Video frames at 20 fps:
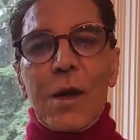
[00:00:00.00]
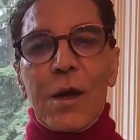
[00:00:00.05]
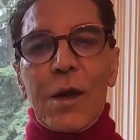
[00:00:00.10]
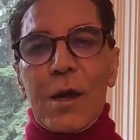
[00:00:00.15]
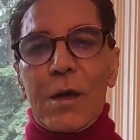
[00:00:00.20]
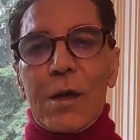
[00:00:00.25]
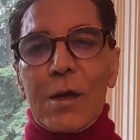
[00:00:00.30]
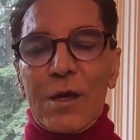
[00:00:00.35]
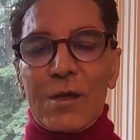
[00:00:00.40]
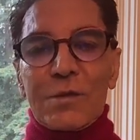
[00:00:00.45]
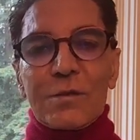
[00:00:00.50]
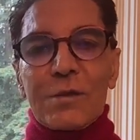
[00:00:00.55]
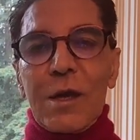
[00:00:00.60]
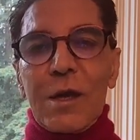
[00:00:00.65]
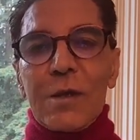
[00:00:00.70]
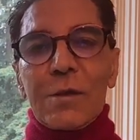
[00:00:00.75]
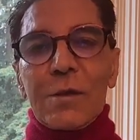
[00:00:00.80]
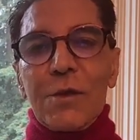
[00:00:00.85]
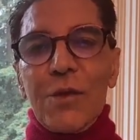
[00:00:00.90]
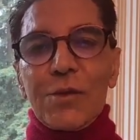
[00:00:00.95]
less
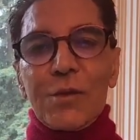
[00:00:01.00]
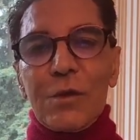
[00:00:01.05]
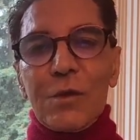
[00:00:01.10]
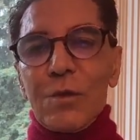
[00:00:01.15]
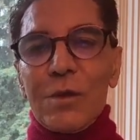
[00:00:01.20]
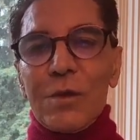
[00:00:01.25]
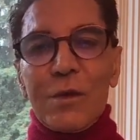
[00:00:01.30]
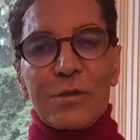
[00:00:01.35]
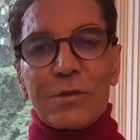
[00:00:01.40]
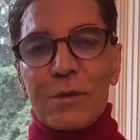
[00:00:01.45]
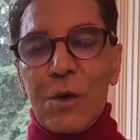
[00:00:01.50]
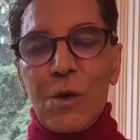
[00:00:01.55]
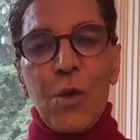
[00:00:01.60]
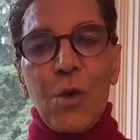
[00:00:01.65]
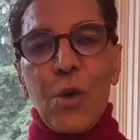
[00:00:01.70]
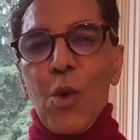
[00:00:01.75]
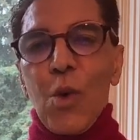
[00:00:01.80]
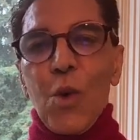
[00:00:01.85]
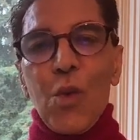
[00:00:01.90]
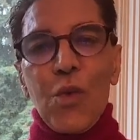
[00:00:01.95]
than 3 weeks
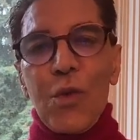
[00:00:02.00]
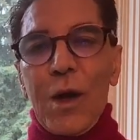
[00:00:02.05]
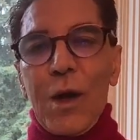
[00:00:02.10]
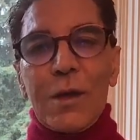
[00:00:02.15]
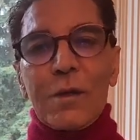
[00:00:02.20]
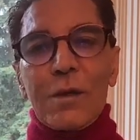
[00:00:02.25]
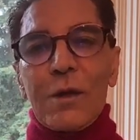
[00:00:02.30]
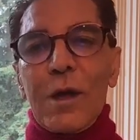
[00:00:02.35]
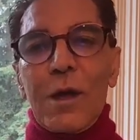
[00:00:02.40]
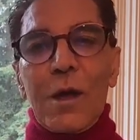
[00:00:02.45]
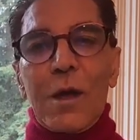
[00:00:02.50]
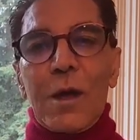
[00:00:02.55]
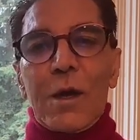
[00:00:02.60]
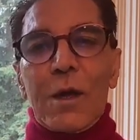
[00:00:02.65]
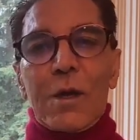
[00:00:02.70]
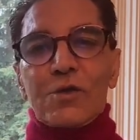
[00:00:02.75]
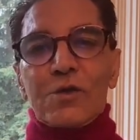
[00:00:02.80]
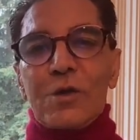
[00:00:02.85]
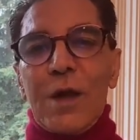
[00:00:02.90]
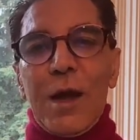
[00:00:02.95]
ago that
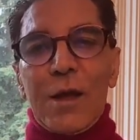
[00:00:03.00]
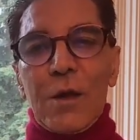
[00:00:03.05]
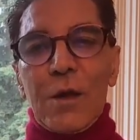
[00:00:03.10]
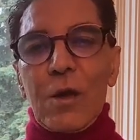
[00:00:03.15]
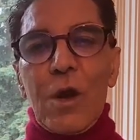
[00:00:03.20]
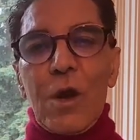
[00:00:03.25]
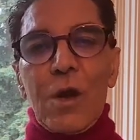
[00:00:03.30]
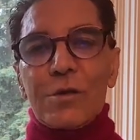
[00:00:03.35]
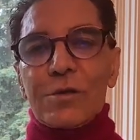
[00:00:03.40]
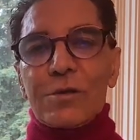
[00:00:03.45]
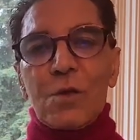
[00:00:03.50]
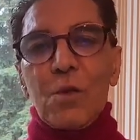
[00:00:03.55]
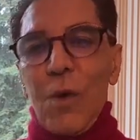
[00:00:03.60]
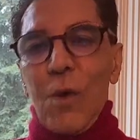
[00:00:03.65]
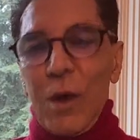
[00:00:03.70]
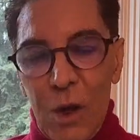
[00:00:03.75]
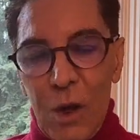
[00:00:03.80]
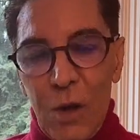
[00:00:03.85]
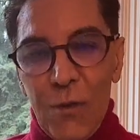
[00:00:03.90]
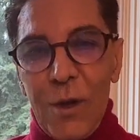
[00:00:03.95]
she had lost
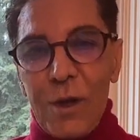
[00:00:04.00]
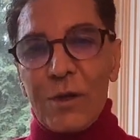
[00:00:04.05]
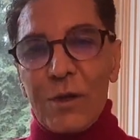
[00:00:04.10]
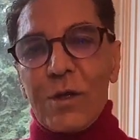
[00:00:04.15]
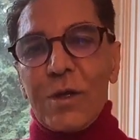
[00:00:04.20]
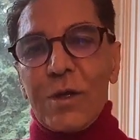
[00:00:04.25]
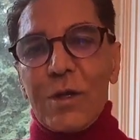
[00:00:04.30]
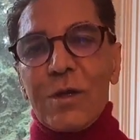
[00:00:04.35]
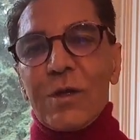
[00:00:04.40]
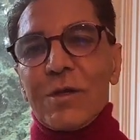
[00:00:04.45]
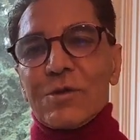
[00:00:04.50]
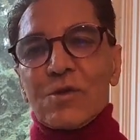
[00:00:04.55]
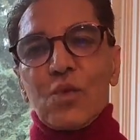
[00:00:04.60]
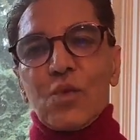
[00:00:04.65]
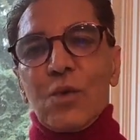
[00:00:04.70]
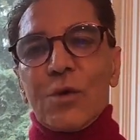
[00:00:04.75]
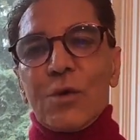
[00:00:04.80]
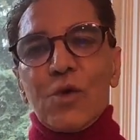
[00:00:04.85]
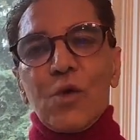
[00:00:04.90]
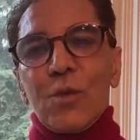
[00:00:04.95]
one of her kidneys
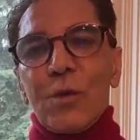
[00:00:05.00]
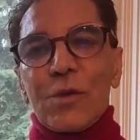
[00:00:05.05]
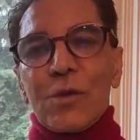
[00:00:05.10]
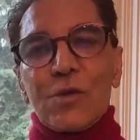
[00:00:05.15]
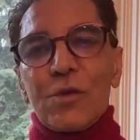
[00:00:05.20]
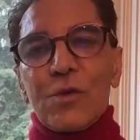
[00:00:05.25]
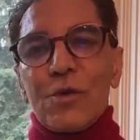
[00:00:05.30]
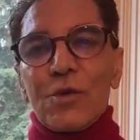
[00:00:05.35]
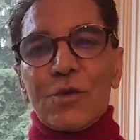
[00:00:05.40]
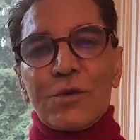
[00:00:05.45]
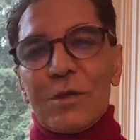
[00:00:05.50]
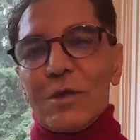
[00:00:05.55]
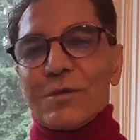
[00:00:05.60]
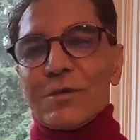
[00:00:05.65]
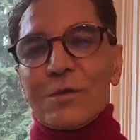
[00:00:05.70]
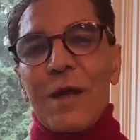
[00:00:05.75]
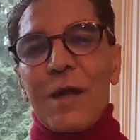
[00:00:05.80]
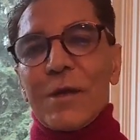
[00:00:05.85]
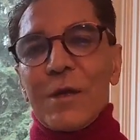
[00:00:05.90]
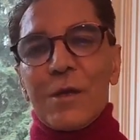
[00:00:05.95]
to
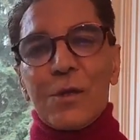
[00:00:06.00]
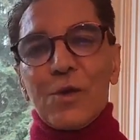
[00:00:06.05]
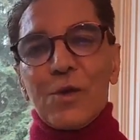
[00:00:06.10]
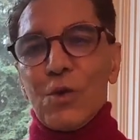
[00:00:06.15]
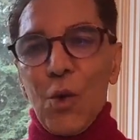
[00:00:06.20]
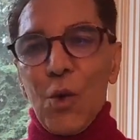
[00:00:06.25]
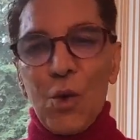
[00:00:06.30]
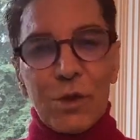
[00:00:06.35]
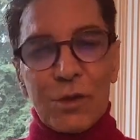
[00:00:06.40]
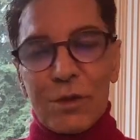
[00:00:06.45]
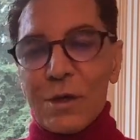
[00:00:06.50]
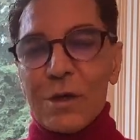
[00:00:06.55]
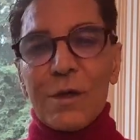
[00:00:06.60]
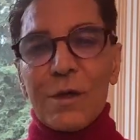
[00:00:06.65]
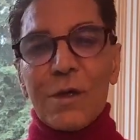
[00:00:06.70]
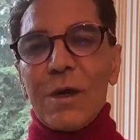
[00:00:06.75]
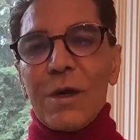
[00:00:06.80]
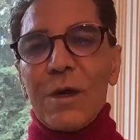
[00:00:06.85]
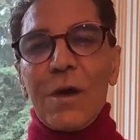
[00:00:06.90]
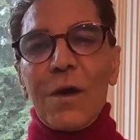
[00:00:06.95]
endometriosis, and her
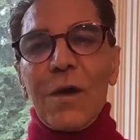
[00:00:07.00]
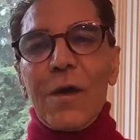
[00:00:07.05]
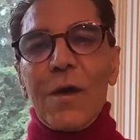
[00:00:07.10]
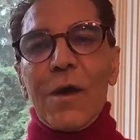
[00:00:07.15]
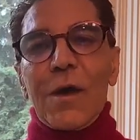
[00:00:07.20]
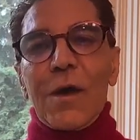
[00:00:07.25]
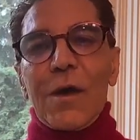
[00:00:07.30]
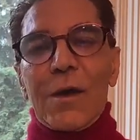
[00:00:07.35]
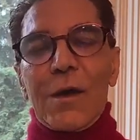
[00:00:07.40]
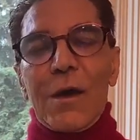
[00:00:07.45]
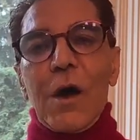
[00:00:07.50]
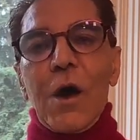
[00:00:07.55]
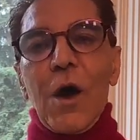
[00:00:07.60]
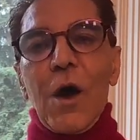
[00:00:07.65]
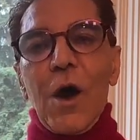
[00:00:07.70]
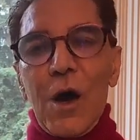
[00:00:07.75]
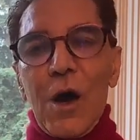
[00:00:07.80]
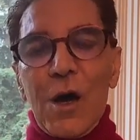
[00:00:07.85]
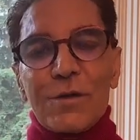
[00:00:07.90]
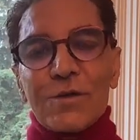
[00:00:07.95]
daughter
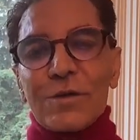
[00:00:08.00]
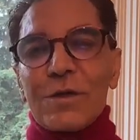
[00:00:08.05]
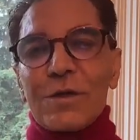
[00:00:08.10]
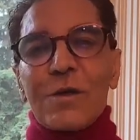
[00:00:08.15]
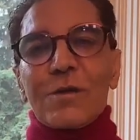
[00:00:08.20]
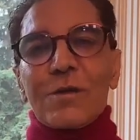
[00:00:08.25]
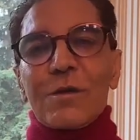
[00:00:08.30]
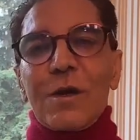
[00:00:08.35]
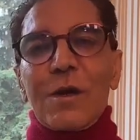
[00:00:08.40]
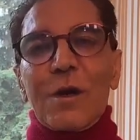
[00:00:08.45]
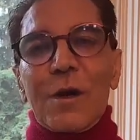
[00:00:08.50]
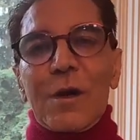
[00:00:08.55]
asked